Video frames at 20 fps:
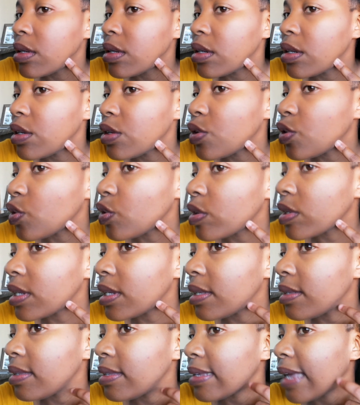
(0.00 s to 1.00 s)
as you all
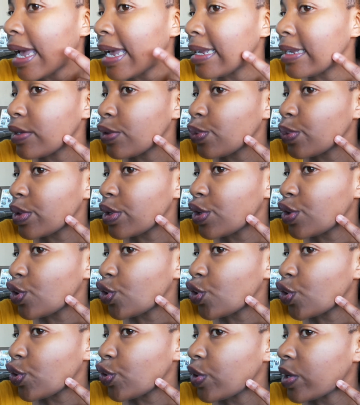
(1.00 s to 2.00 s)
can see, I just wanted to
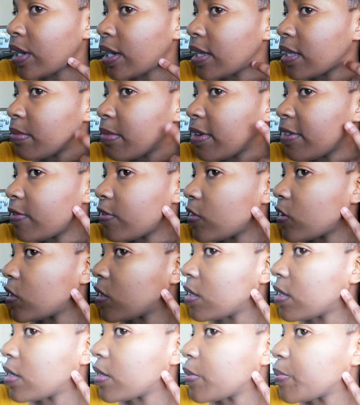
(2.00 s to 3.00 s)
show you guys my
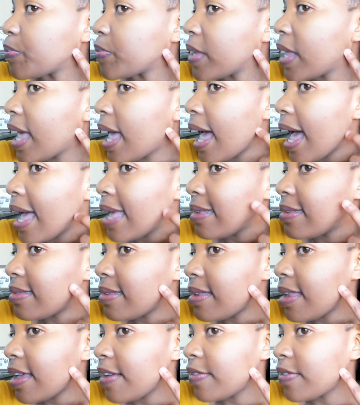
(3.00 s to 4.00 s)
face. I
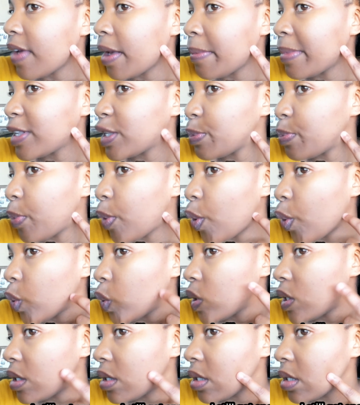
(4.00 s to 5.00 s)
still have my
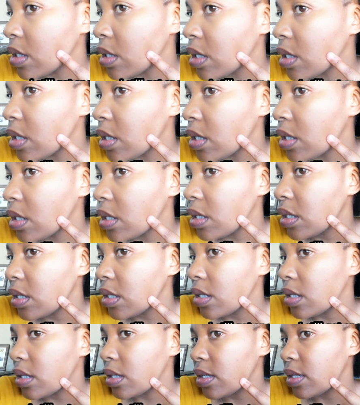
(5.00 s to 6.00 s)
spots.
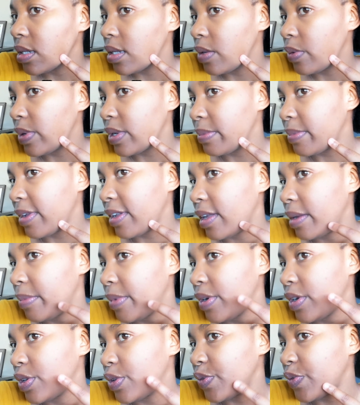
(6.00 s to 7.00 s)
I want my
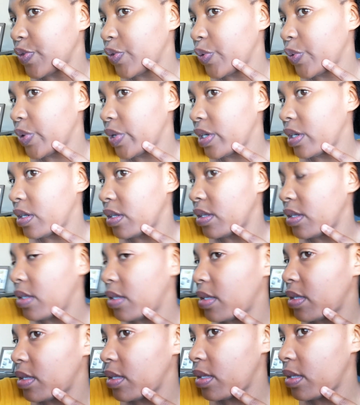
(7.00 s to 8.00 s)
camera to
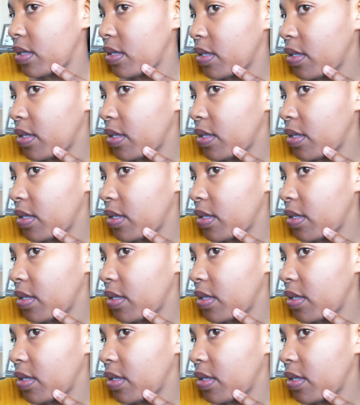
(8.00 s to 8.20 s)
focus.